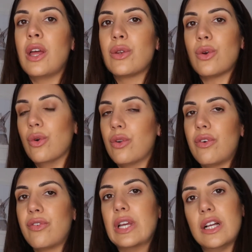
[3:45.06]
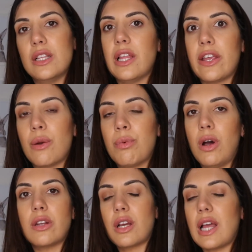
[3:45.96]
don't feel like your
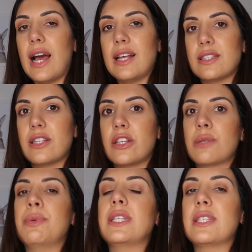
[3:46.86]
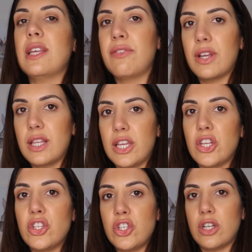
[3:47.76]
product has to
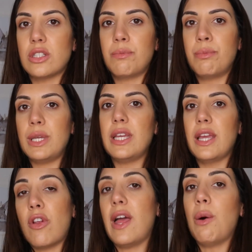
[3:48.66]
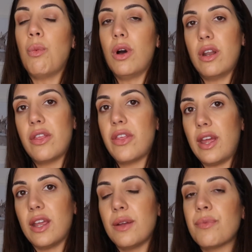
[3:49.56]
specifically just be for that one
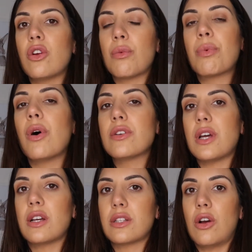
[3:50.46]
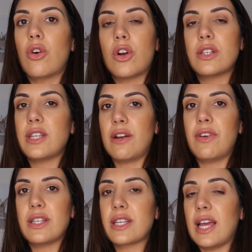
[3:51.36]
thing. Your product or
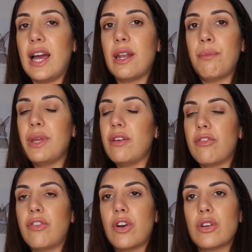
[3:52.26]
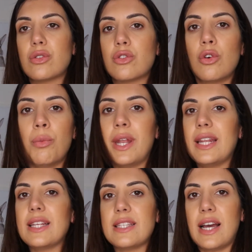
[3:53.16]
service can be for so many
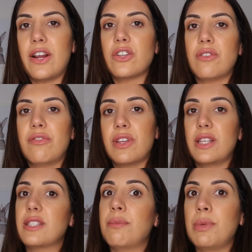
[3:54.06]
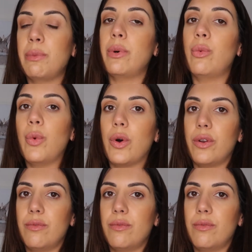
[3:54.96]
desires and feelings that people want.